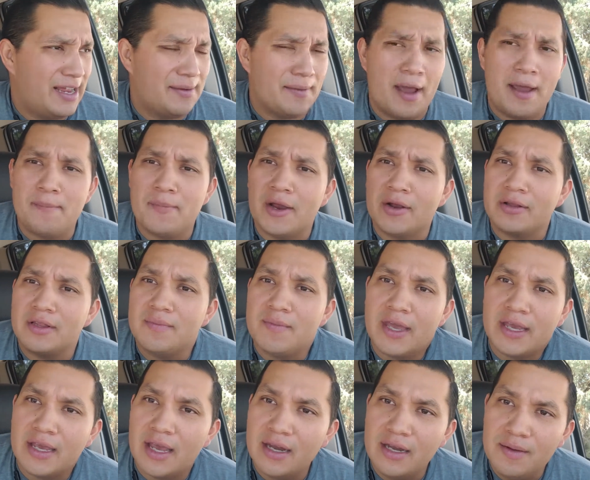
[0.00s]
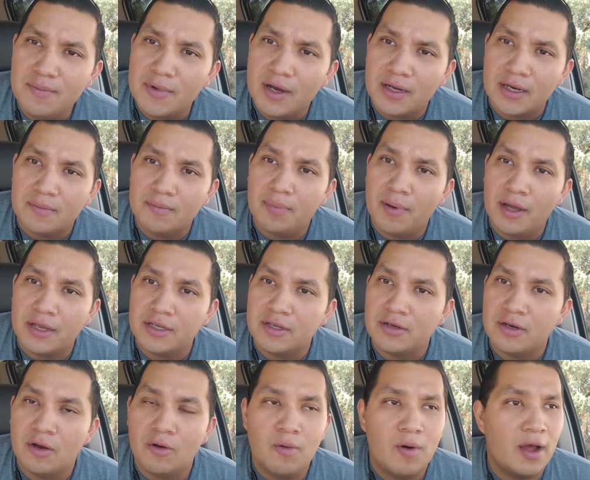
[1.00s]
I barely make any money, but you
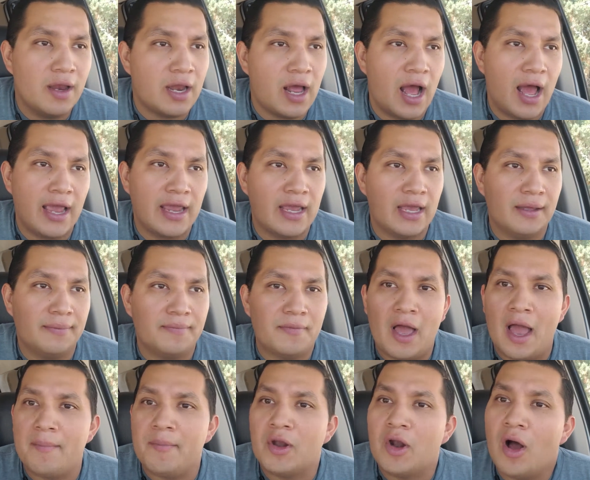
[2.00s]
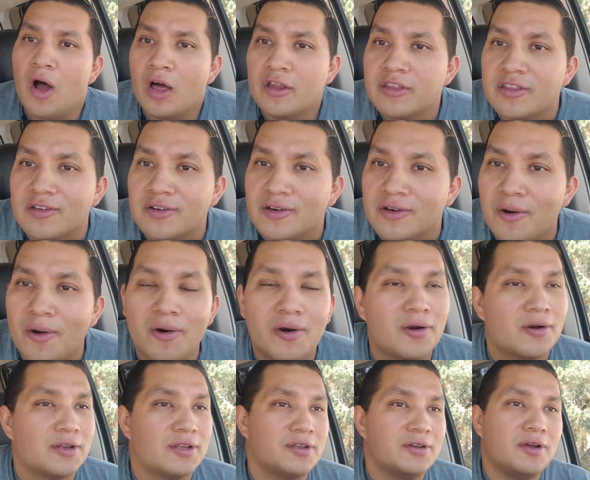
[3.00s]
know what? I'm an author,
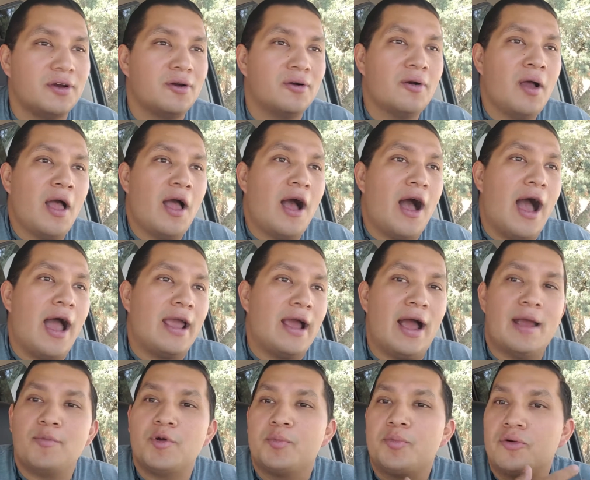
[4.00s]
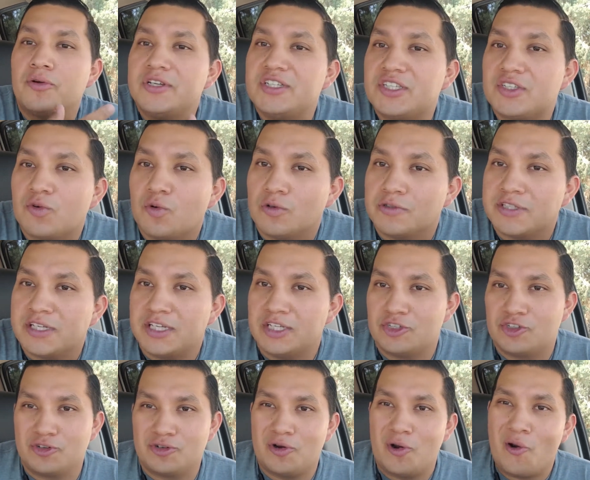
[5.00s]
or, I'm a preschool
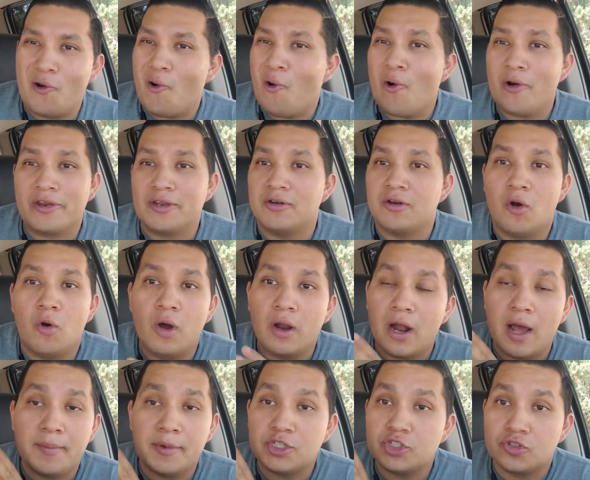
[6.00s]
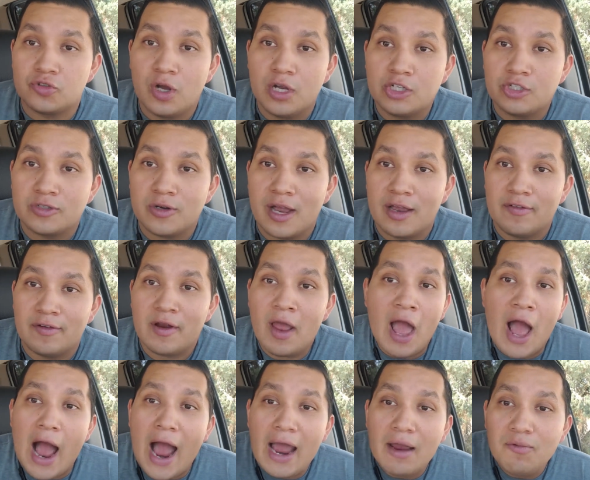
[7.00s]
teacher, or you know what? I'm a truck driver.
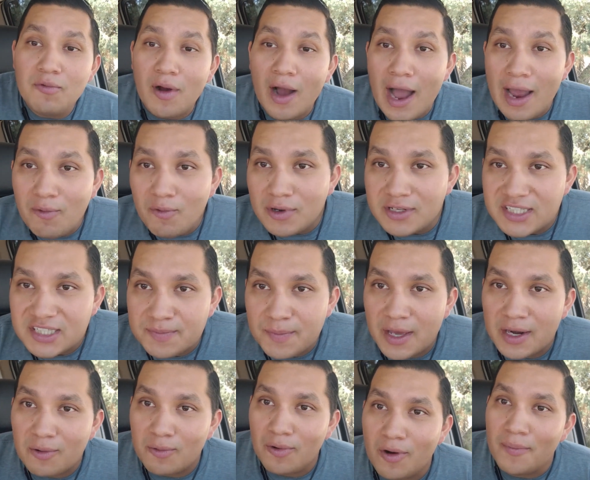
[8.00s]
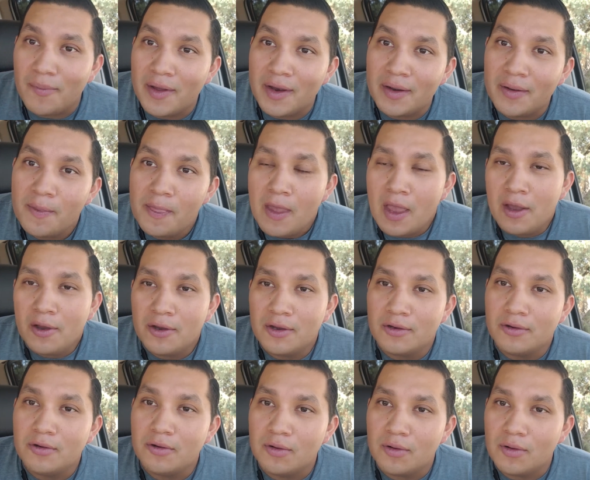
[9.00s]
I once met a woman
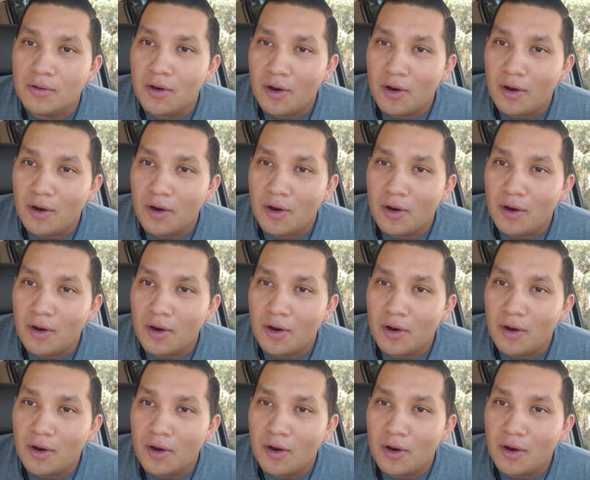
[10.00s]
who